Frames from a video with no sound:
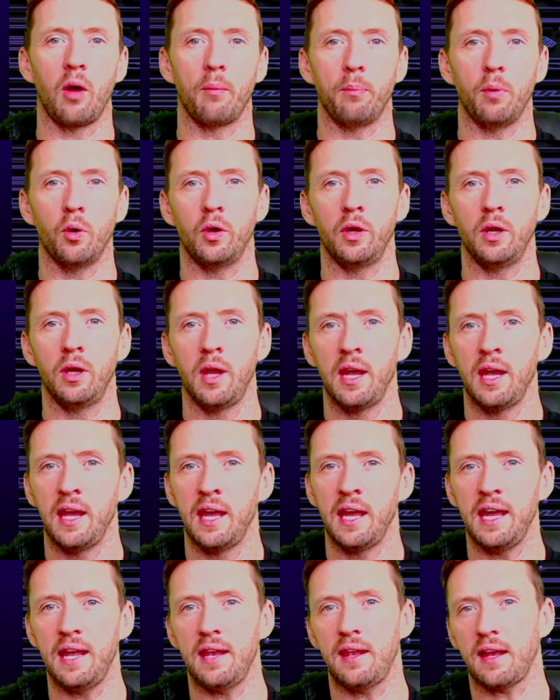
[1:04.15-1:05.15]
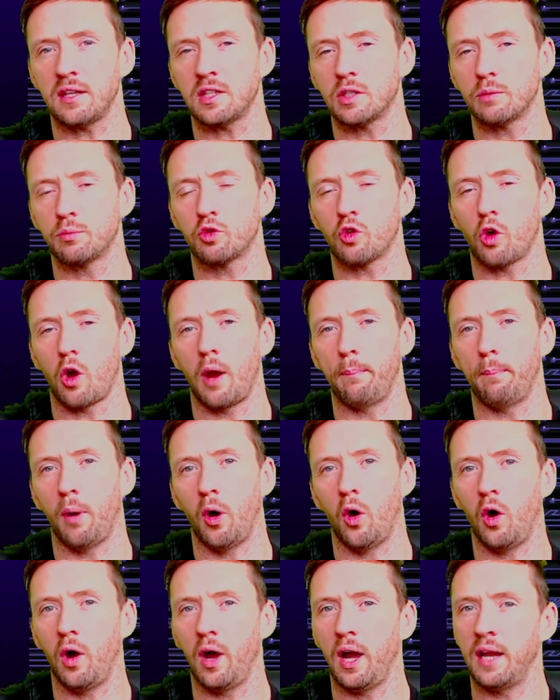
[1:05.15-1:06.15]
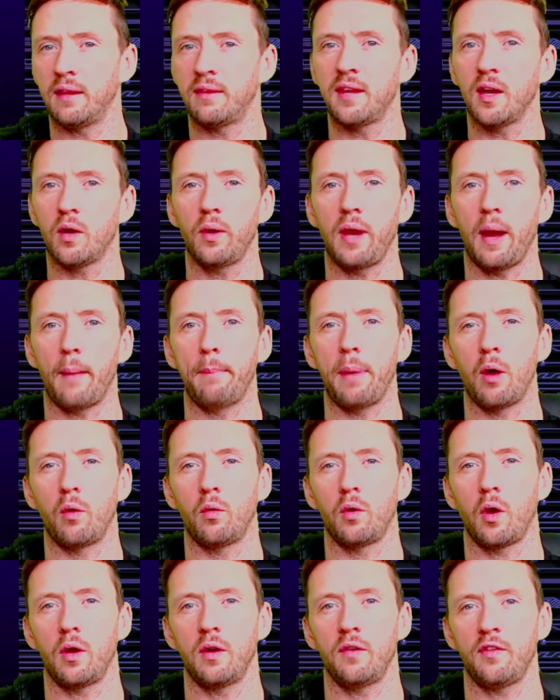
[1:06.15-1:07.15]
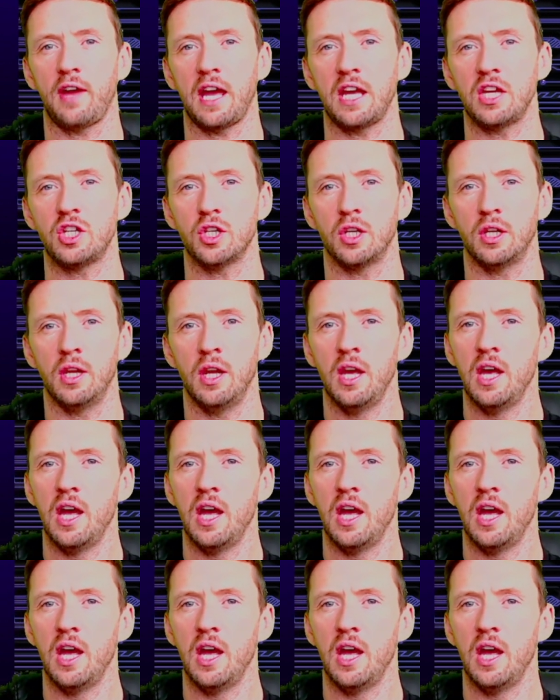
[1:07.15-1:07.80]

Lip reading: button, hit that subscribe bar and tickle that bell notification,